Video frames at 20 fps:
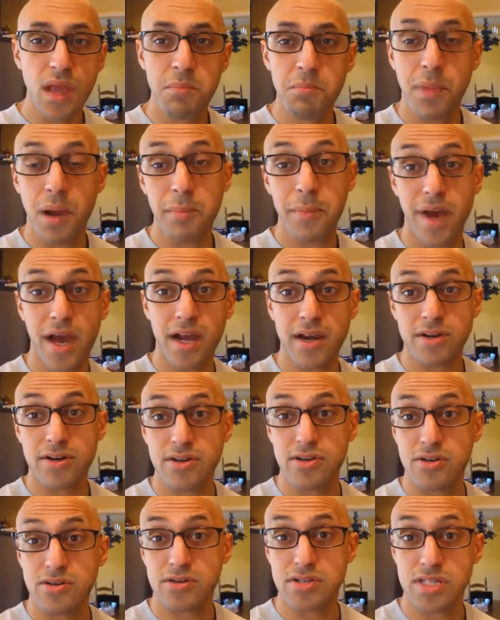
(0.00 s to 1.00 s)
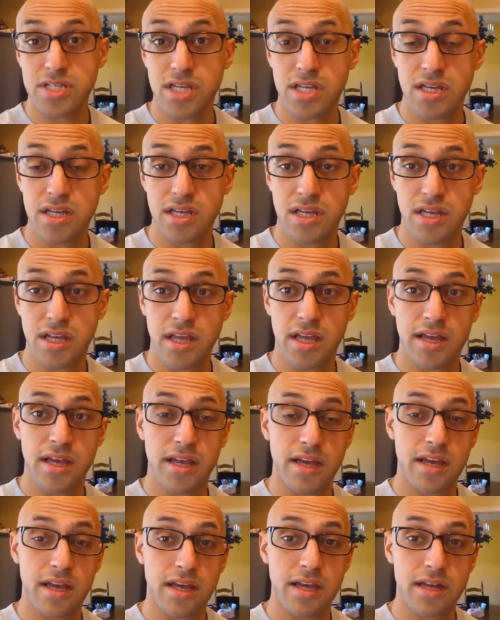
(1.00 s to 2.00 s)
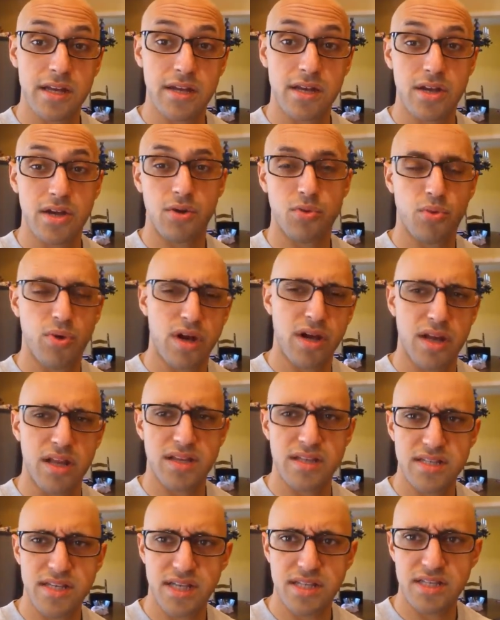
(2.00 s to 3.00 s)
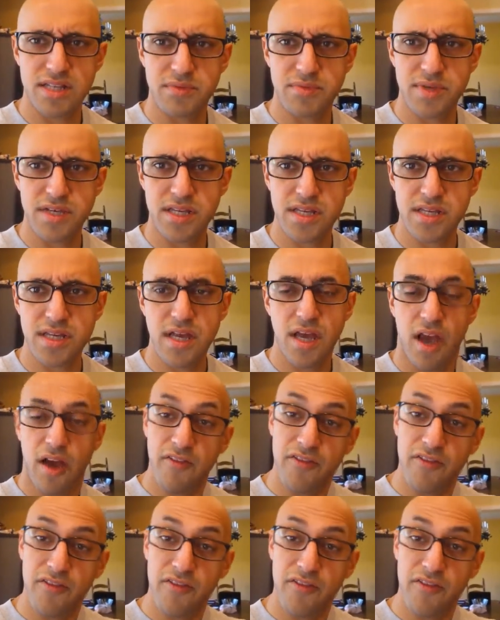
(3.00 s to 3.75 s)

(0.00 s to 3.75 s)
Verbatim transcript: my macros and where I intend to be.